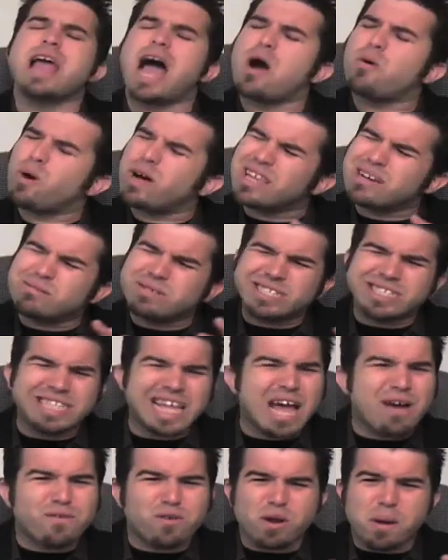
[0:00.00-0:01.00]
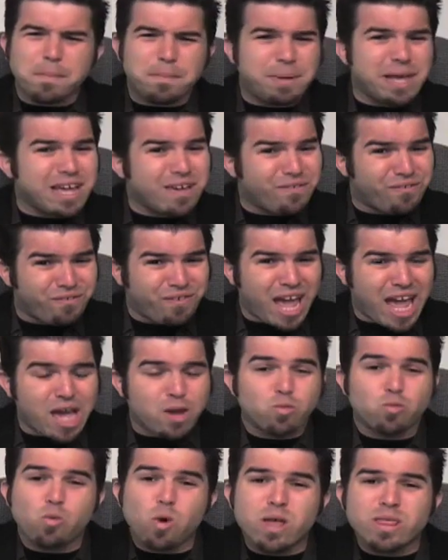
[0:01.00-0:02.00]
Now, while I was never a big
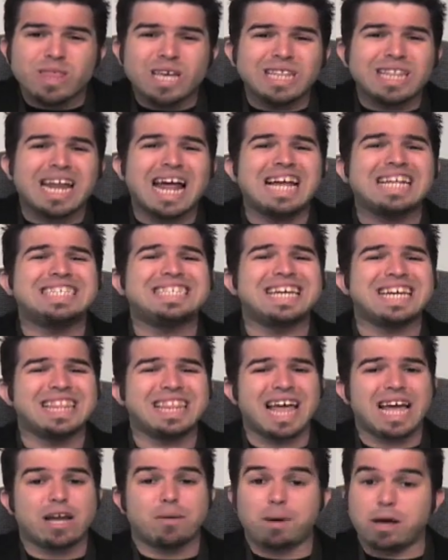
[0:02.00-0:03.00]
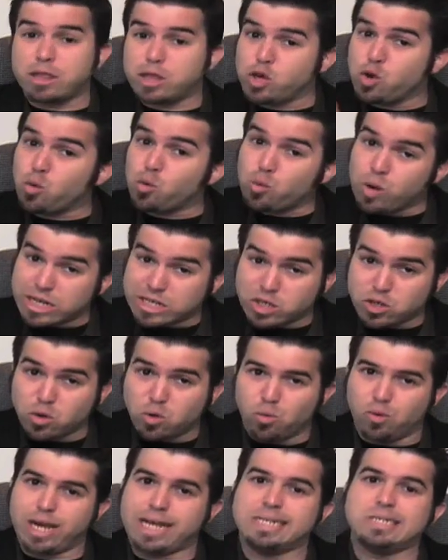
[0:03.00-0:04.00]
fan, one thing that I did like about the
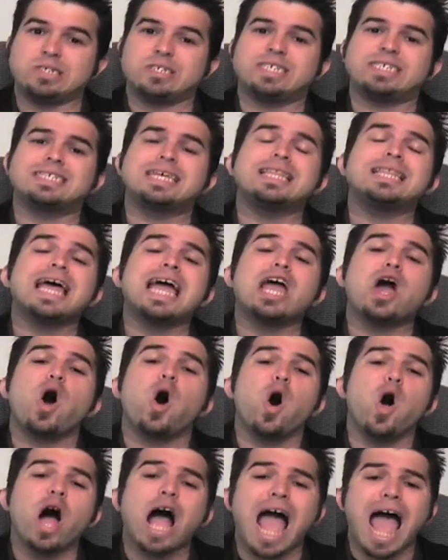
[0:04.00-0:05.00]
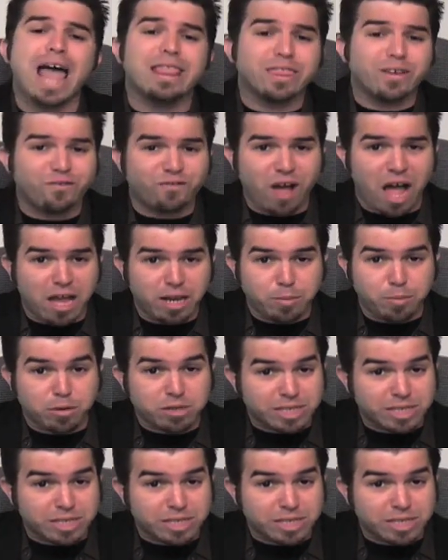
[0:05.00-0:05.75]
original Rangers is that they all had defined